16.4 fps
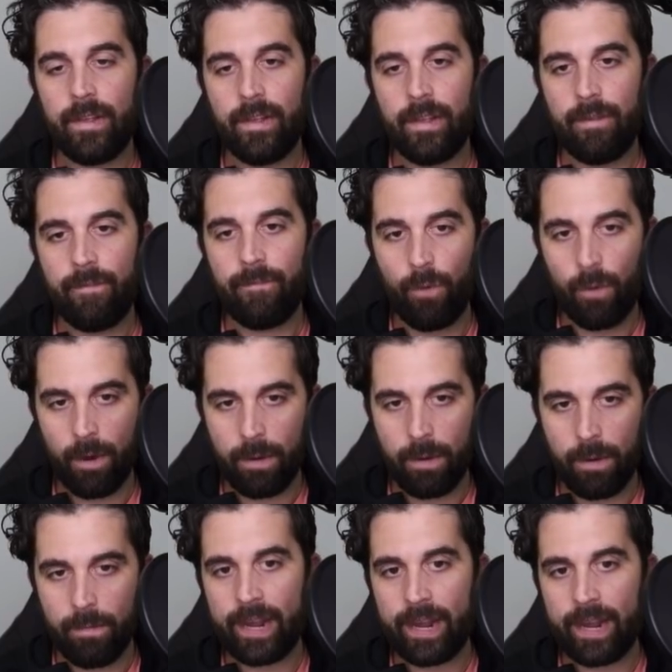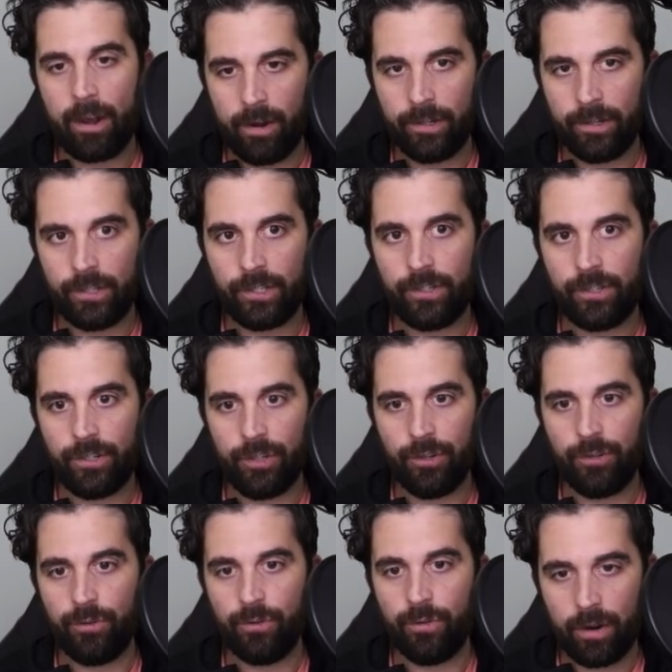for my cards
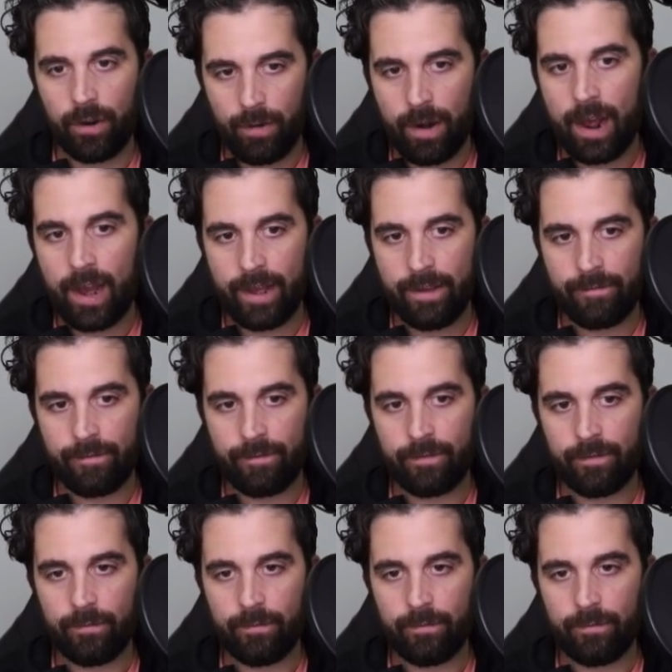to arrive,